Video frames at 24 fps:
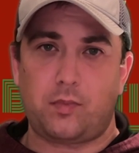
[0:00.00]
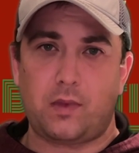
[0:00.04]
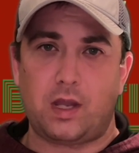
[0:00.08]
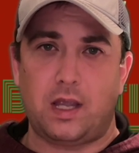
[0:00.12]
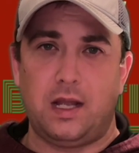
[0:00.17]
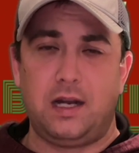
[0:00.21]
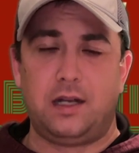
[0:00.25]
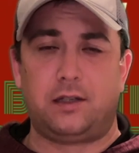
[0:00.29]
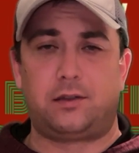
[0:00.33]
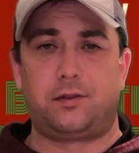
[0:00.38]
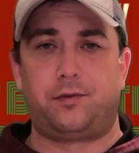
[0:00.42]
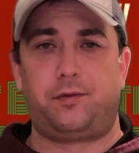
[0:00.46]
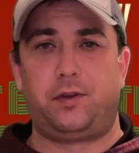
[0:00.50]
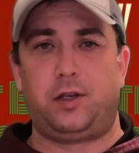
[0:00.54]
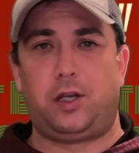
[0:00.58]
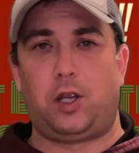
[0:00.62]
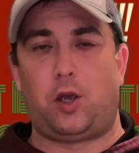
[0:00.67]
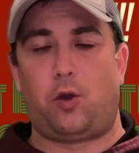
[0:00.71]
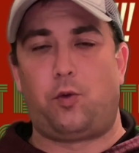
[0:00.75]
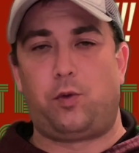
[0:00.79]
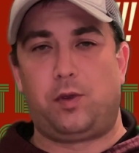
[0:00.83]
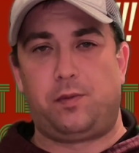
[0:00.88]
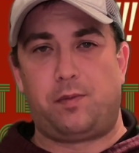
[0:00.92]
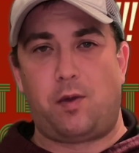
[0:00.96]
And it's a video
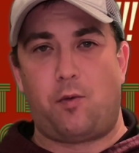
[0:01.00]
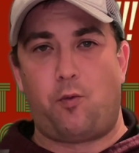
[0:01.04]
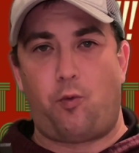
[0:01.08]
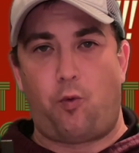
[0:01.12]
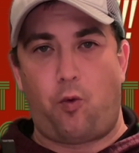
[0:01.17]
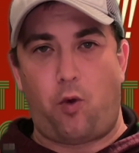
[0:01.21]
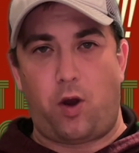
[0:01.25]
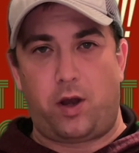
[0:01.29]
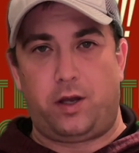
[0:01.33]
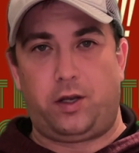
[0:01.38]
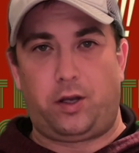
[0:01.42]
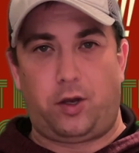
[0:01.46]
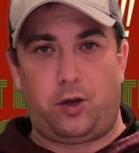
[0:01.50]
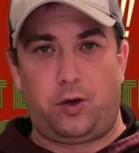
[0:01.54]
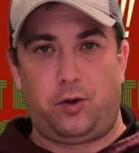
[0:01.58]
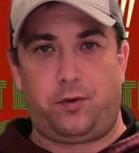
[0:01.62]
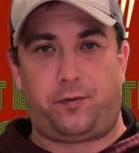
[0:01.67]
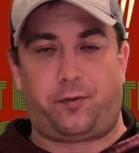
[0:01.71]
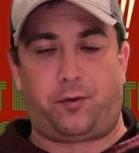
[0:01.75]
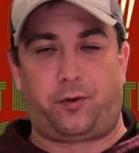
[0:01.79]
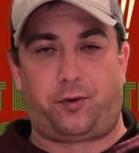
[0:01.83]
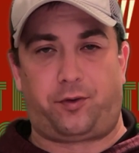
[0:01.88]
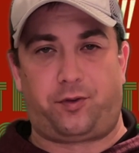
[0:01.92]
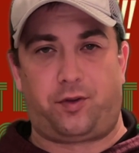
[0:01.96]
we've been wanting to do
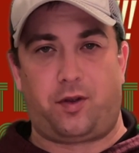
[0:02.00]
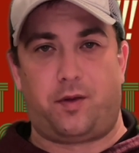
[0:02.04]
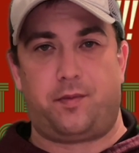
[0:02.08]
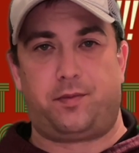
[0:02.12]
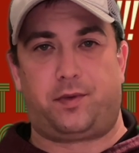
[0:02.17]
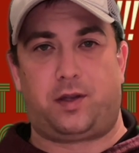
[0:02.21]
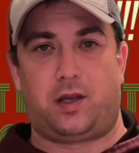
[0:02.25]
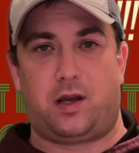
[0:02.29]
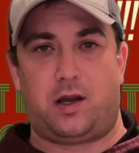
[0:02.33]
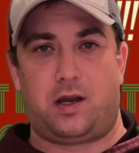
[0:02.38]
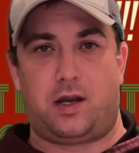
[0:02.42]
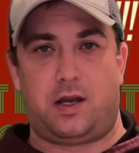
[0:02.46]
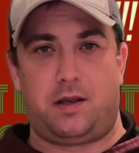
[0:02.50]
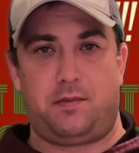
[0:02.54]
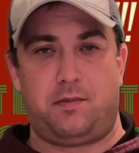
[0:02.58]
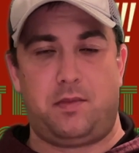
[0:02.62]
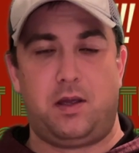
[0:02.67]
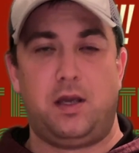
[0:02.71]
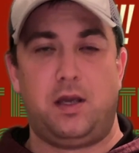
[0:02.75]
for some time,